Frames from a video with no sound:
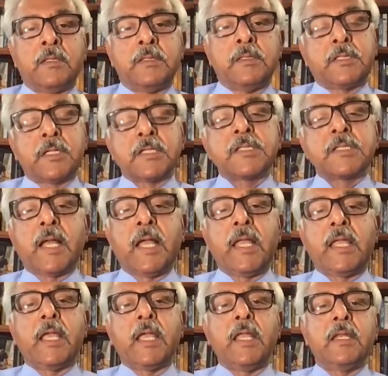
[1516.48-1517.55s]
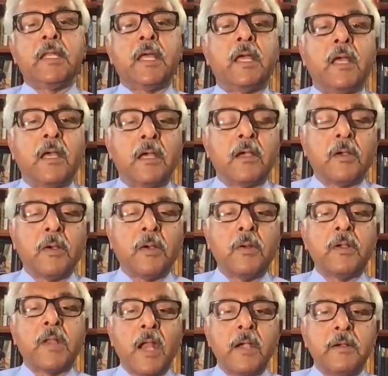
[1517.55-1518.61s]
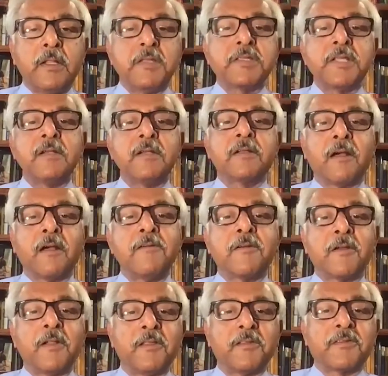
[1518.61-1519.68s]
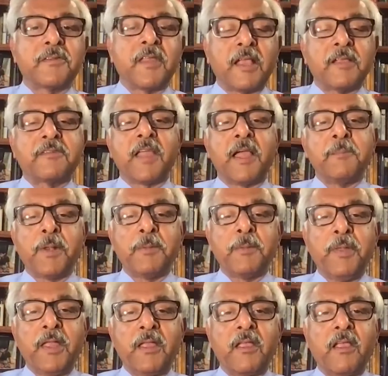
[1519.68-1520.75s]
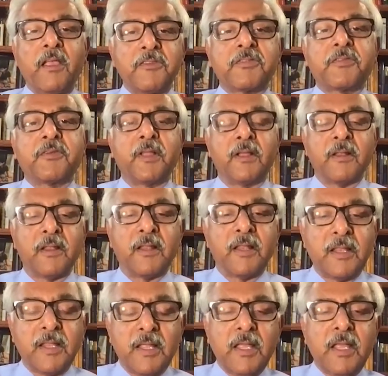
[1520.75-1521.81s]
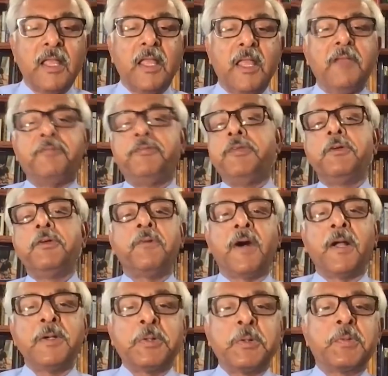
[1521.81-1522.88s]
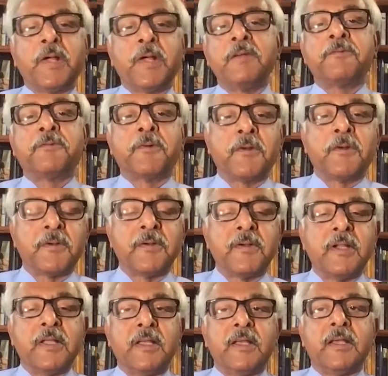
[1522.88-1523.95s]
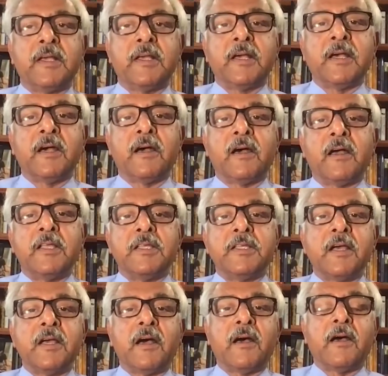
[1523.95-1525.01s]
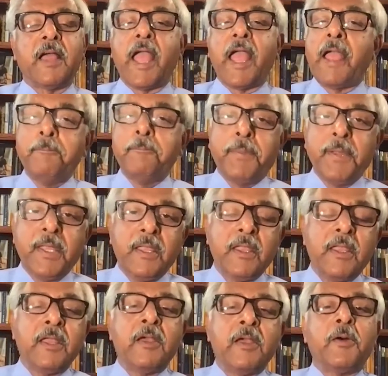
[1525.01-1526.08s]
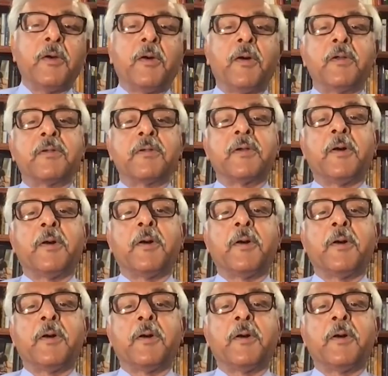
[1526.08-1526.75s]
just like in good, decent countries, example being Israel, if you want to run for MP or